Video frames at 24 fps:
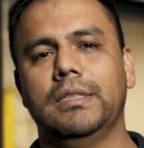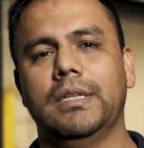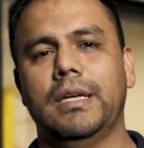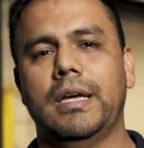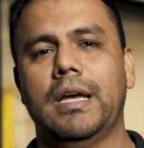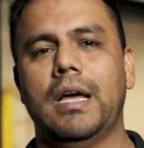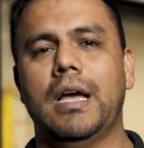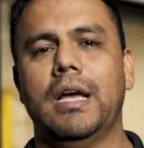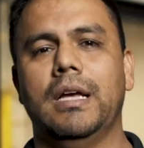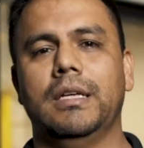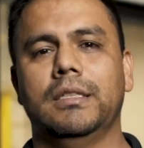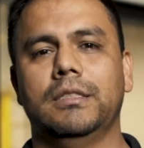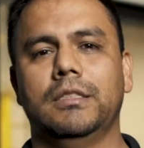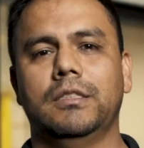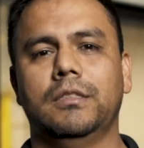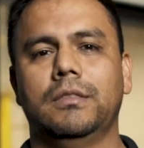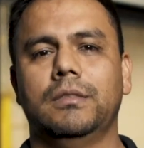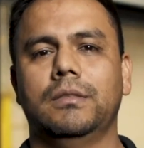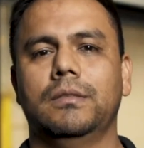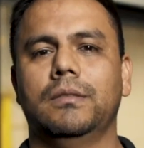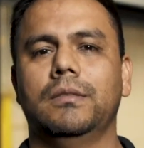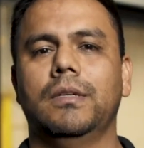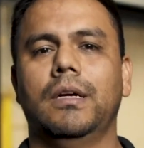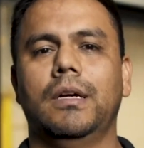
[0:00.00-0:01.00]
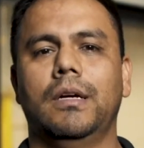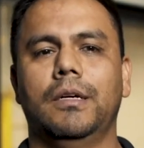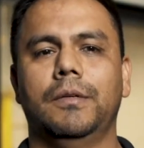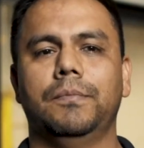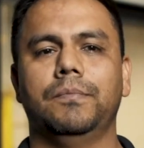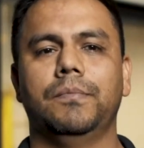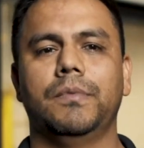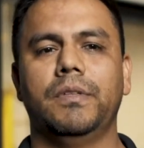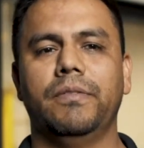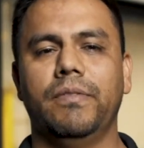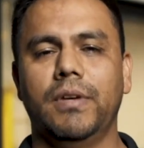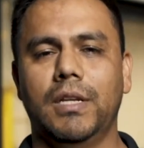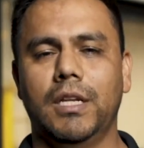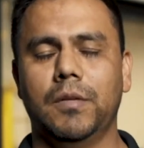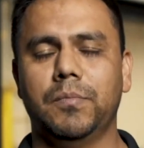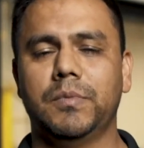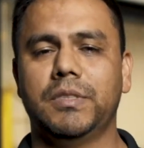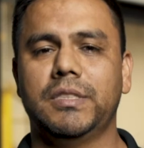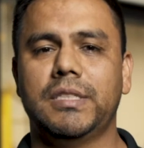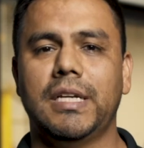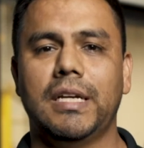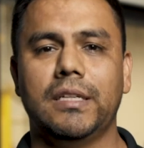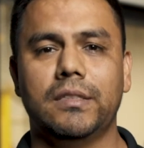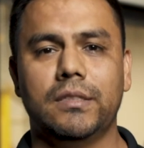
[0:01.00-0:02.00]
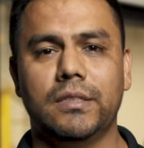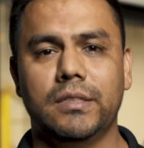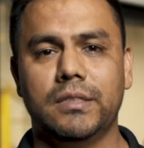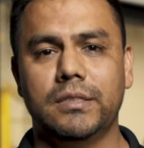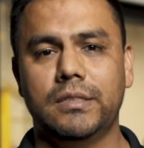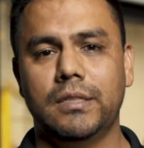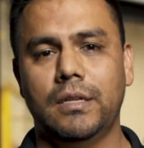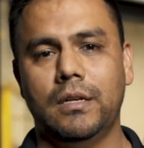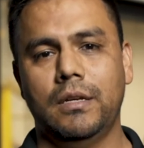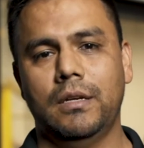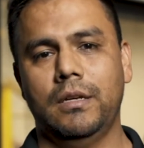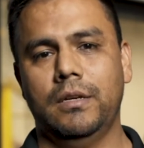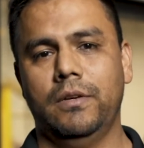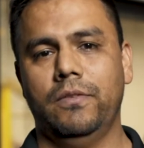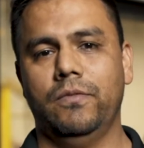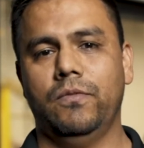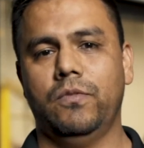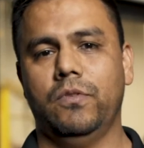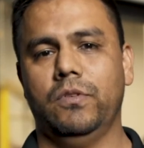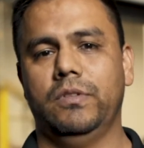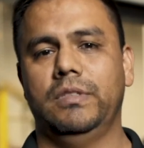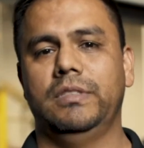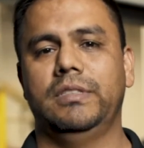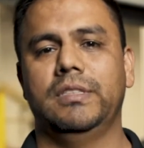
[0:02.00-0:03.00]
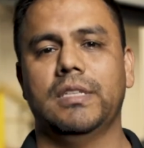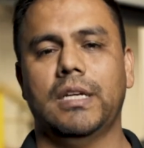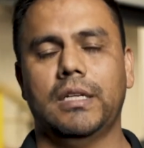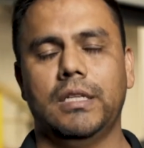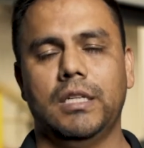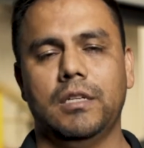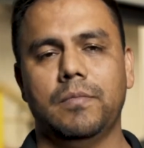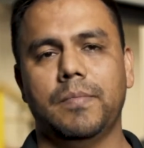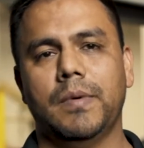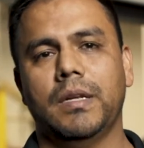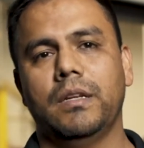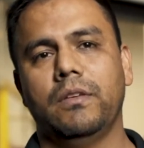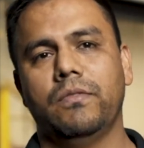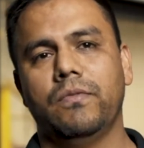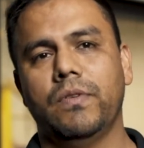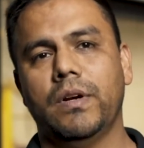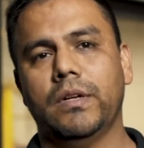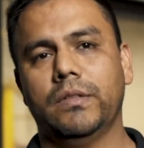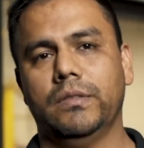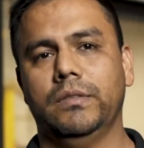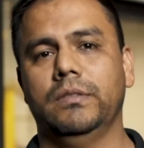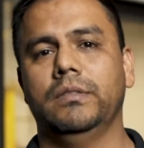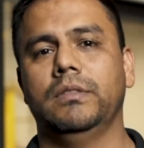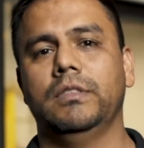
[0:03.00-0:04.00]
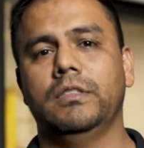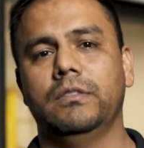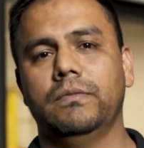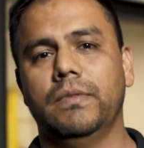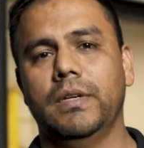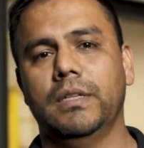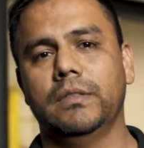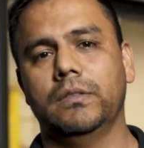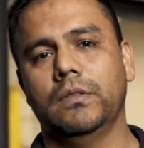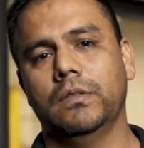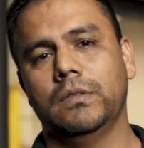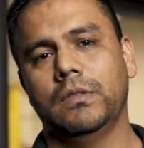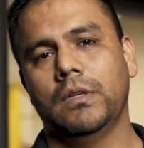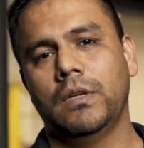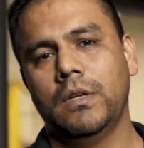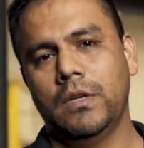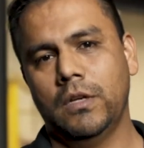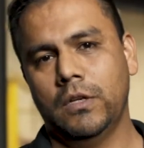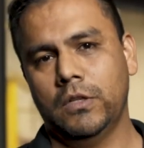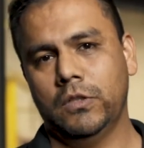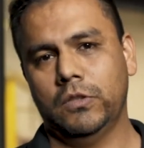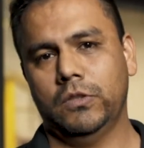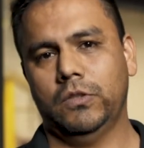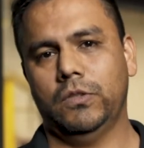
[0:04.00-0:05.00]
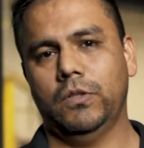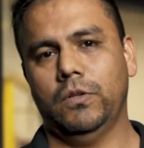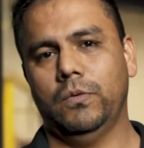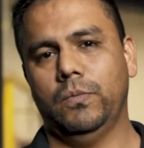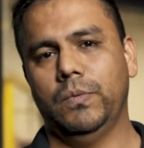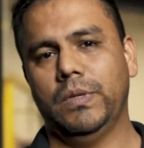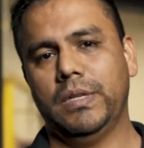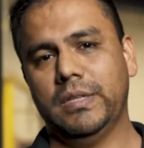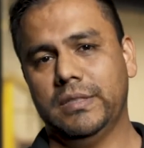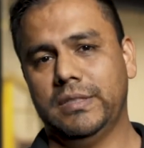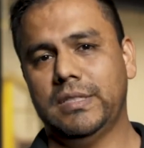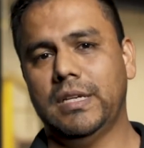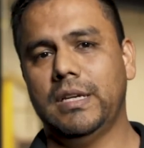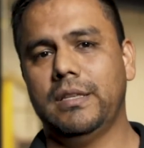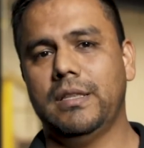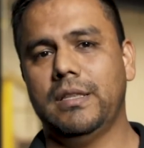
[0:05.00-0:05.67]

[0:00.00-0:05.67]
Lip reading: it has developed standards for designing and manufacturing these vessels. So we can say